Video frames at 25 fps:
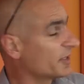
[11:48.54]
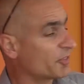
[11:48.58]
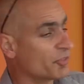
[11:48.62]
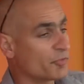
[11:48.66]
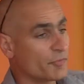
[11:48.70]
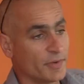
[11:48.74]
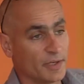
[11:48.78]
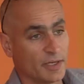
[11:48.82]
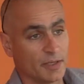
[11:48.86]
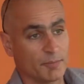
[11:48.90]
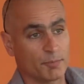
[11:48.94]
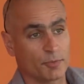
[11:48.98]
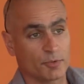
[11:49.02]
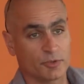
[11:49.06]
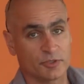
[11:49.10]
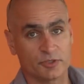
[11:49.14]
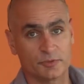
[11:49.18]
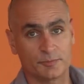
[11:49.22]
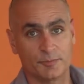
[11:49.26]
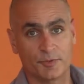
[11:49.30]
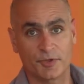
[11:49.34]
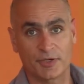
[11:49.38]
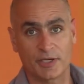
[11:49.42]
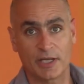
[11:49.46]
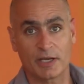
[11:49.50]
that's really important
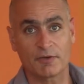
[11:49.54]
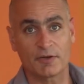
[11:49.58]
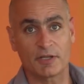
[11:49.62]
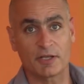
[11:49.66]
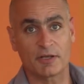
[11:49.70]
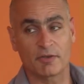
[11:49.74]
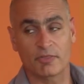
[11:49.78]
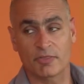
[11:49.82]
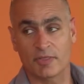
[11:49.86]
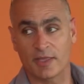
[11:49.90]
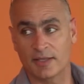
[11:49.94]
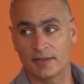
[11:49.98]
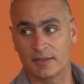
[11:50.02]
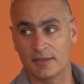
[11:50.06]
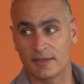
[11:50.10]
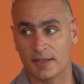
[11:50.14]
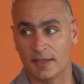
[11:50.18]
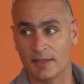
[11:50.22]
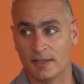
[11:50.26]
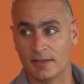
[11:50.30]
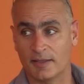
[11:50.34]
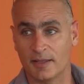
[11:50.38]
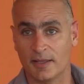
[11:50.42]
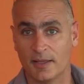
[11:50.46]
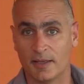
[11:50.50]
to point out here is that
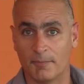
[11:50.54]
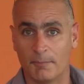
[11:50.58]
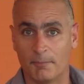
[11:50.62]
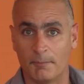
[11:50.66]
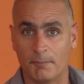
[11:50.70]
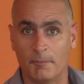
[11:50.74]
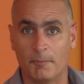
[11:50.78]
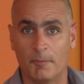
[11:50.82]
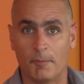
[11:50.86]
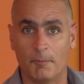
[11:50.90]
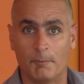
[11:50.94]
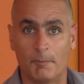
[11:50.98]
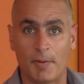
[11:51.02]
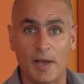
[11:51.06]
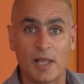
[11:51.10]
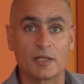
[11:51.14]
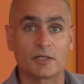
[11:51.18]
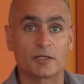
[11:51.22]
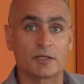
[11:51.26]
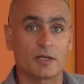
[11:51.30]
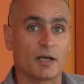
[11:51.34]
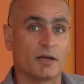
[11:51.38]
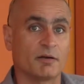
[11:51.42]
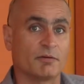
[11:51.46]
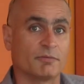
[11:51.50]
the
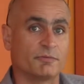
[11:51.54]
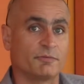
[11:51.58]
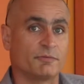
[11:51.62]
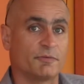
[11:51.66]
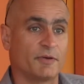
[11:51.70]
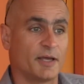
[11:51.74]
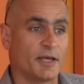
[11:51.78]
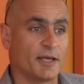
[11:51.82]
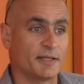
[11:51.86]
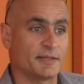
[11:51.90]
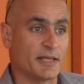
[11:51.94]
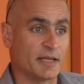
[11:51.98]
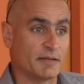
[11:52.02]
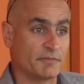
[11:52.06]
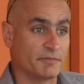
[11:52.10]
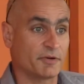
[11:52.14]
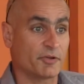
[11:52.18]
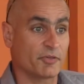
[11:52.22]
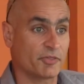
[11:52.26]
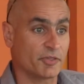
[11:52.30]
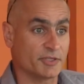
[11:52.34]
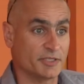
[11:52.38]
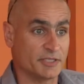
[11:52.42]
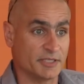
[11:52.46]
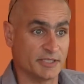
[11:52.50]
bulk of
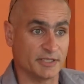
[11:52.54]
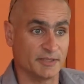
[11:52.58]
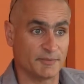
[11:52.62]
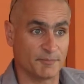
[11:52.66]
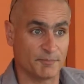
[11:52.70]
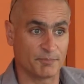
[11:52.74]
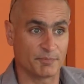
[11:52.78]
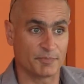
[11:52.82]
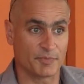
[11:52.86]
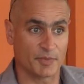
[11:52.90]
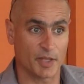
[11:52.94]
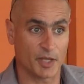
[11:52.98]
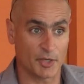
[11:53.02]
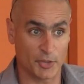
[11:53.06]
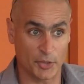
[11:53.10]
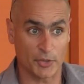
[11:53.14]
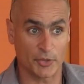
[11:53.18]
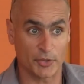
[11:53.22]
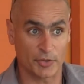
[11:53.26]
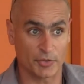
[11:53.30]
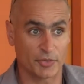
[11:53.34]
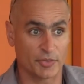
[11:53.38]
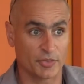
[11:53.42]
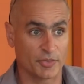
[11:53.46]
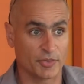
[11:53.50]
diversity on
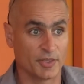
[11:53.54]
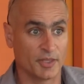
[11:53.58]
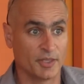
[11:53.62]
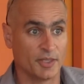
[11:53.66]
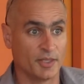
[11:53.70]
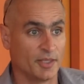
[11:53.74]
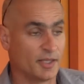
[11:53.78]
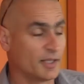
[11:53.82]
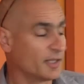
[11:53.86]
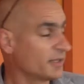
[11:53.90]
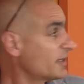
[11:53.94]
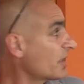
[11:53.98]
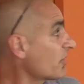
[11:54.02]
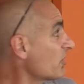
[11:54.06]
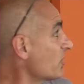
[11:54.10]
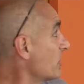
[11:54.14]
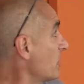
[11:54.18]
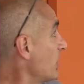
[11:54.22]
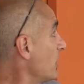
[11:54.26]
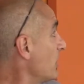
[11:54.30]
Earth doesn't